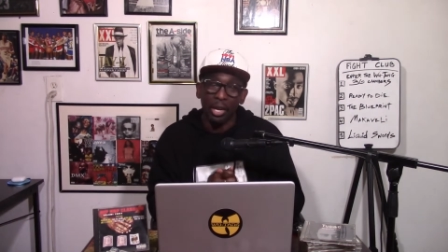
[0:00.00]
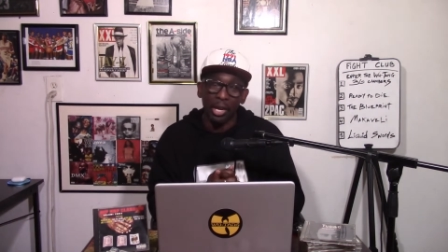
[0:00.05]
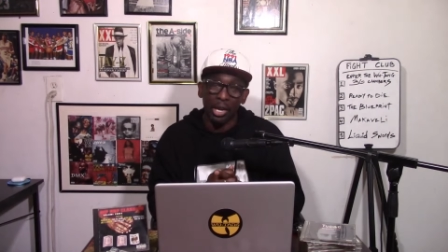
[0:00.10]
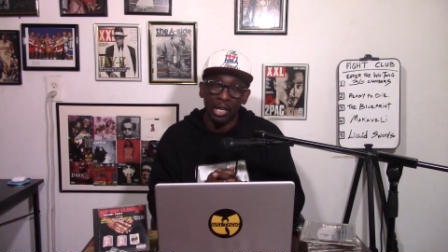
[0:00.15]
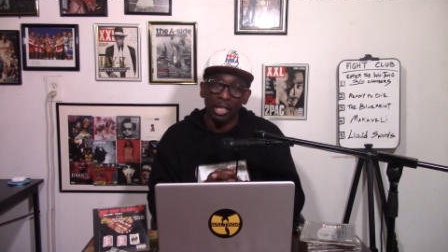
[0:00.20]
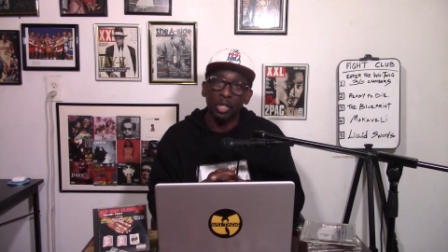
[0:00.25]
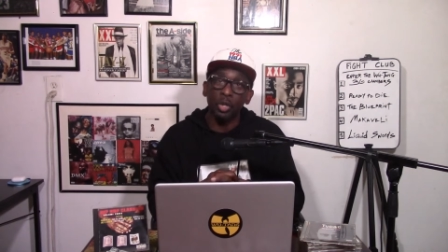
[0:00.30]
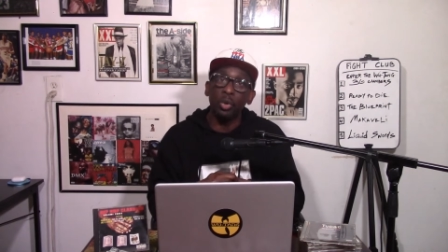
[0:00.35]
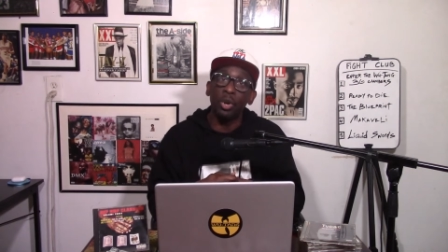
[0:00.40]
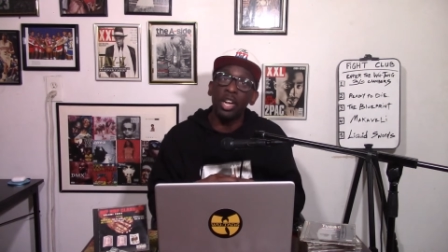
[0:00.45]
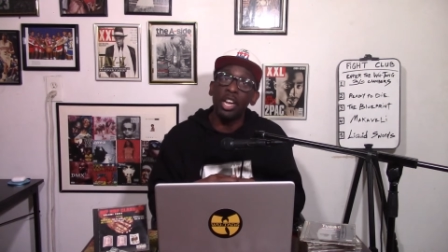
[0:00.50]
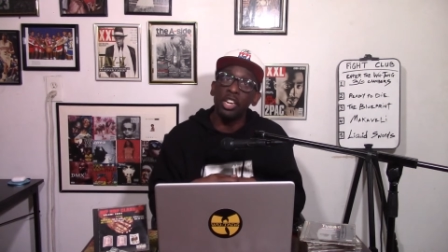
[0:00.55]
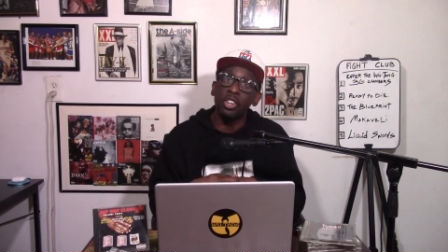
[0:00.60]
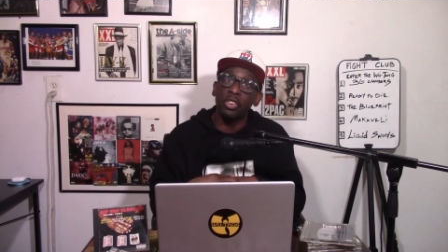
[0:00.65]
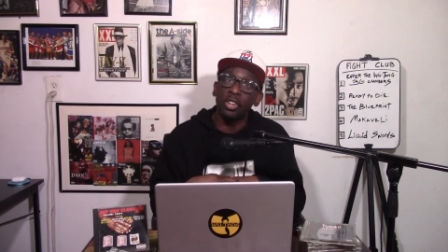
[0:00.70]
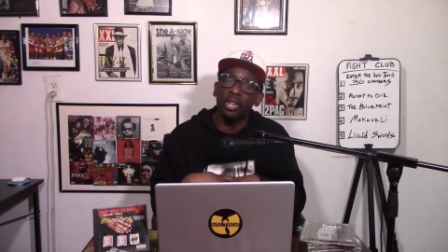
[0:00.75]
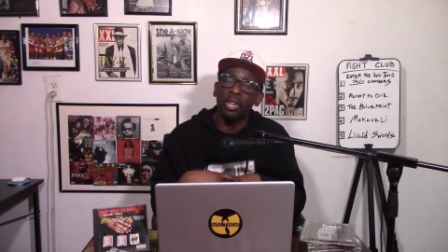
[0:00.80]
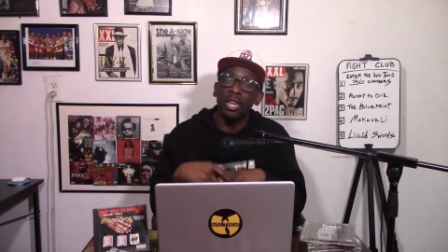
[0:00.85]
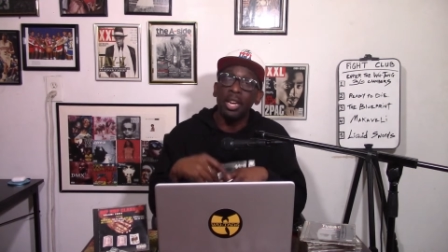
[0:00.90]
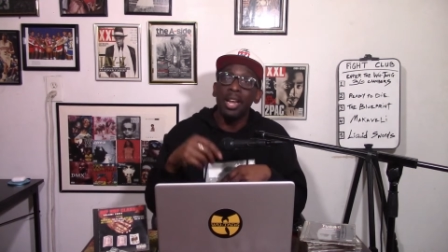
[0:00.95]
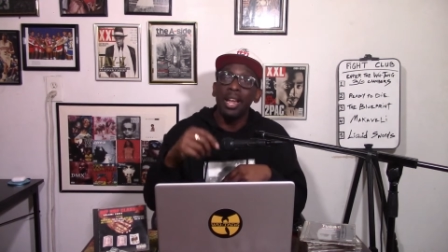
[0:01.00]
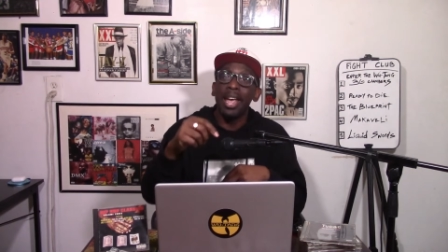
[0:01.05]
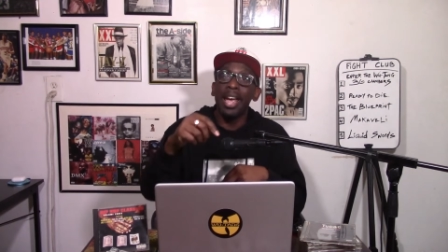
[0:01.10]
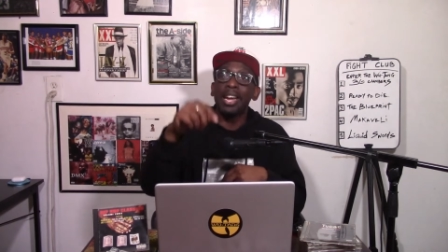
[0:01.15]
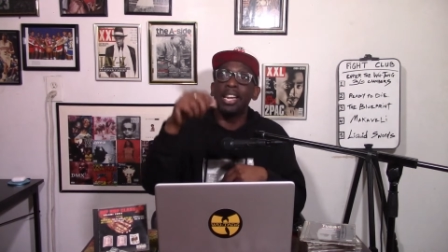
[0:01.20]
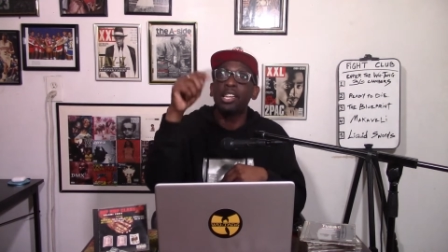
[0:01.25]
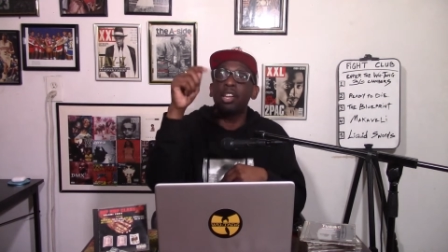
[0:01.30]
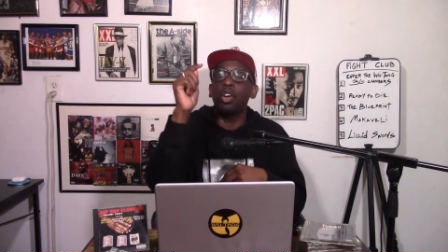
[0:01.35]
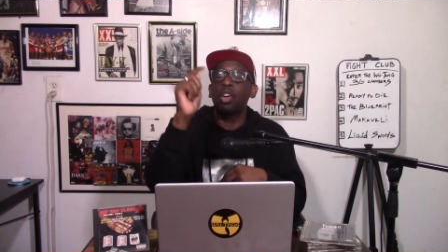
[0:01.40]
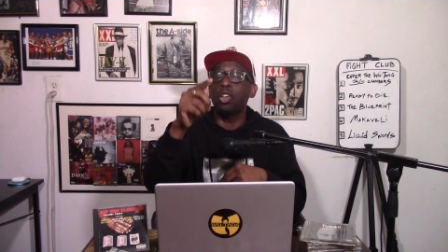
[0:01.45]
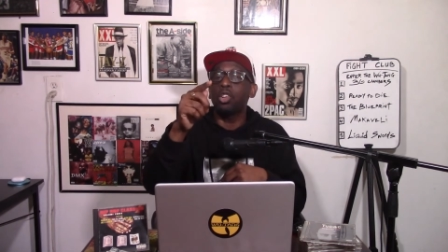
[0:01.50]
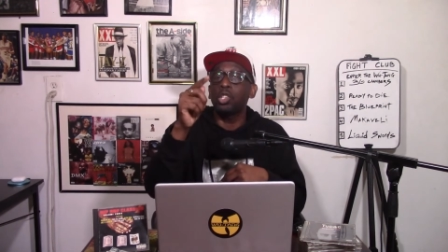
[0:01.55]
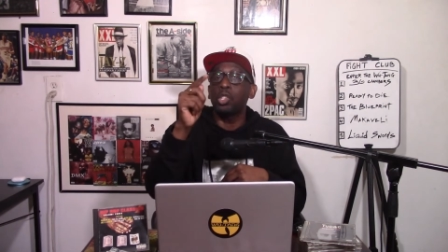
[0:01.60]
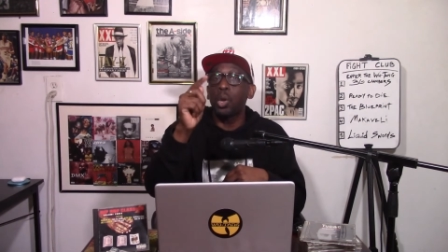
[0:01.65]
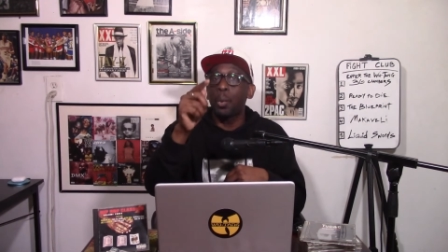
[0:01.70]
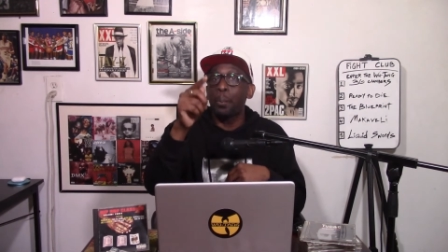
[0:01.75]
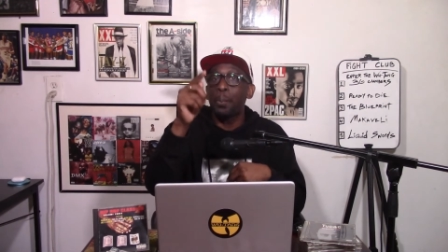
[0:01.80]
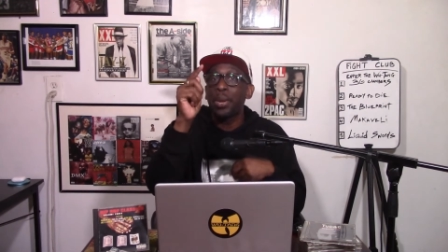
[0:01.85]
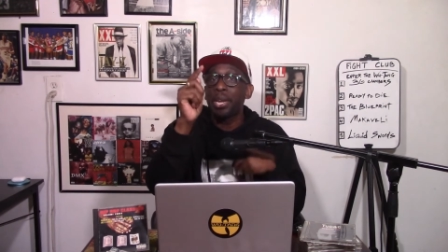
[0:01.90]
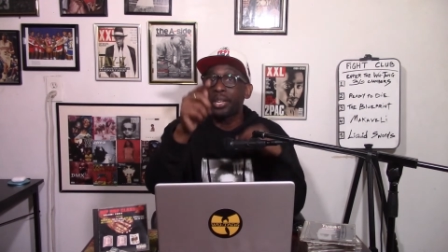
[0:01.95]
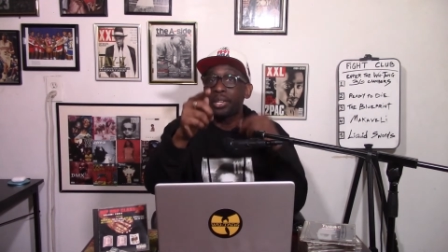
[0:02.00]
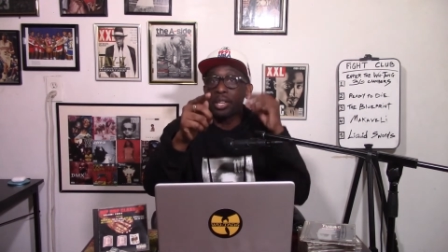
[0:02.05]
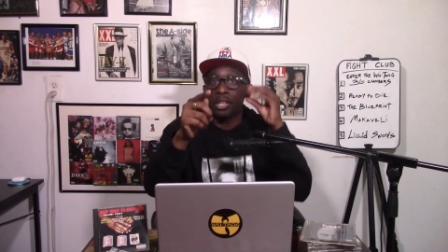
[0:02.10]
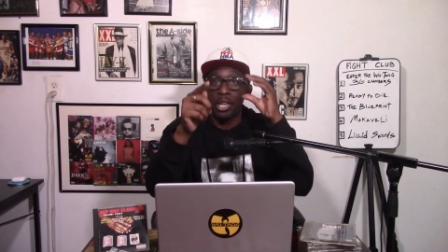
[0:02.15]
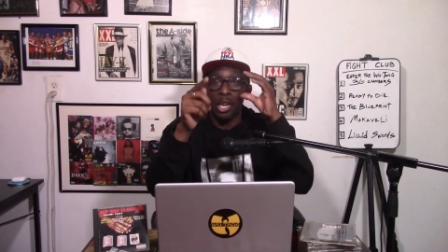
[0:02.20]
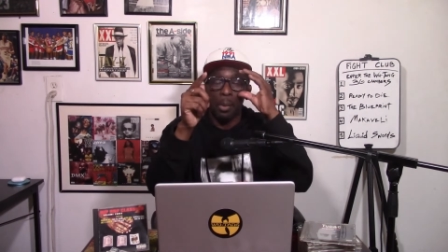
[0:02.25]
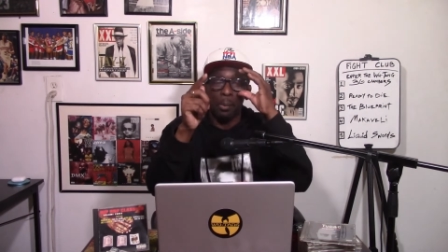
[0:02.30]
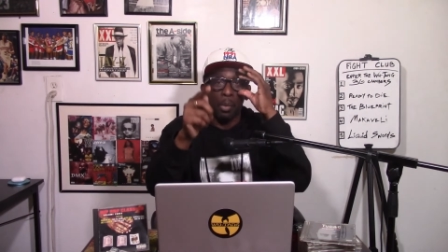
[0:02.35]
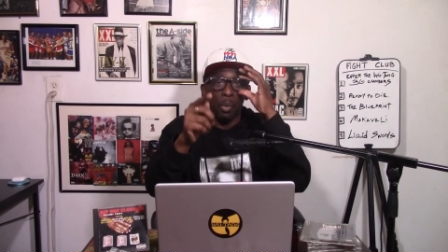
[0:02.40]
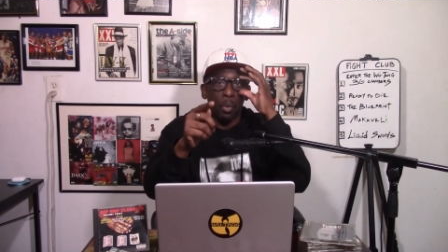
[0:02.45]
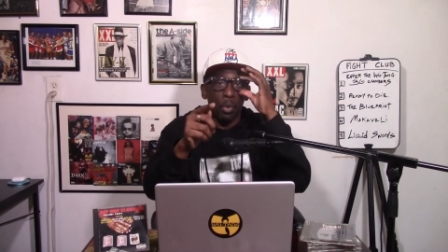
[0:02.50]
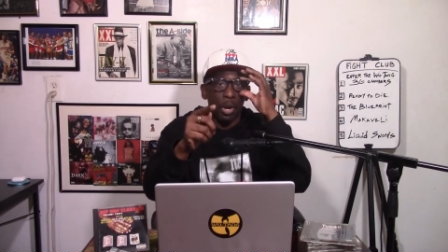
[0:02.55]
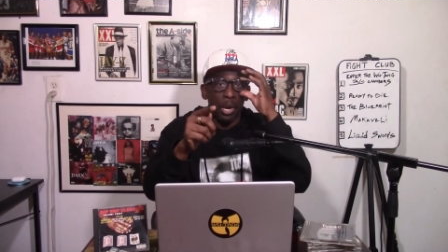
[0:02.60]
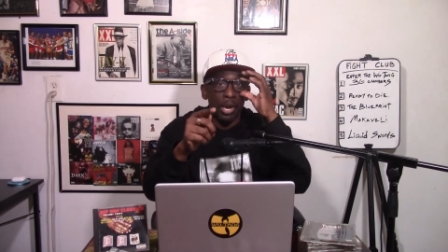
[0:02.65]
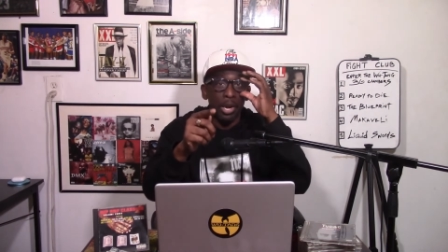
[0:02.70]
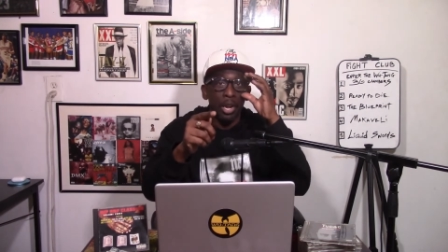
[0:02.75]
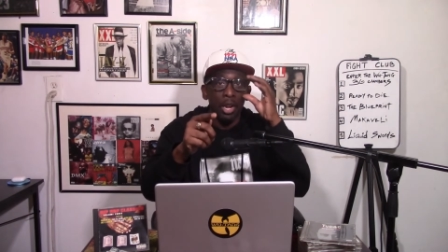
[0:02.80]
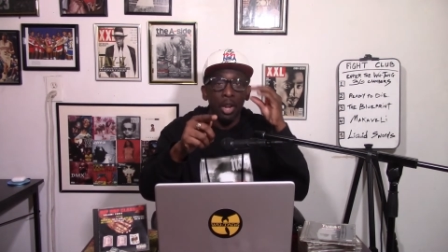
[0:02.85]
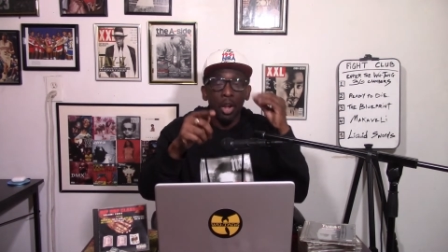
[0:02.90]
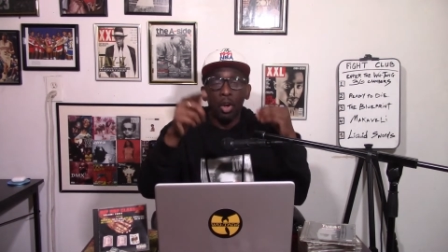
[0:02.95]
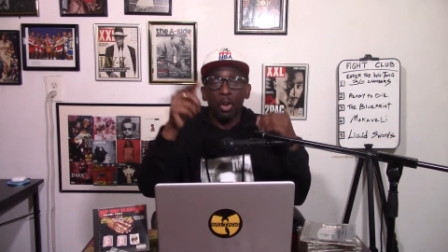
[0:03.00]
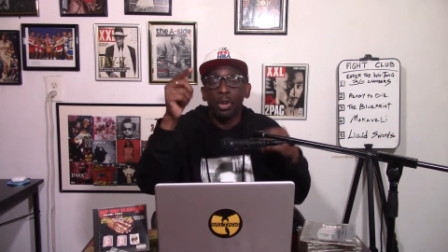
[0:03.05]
uh, 200, and it also peaked at number one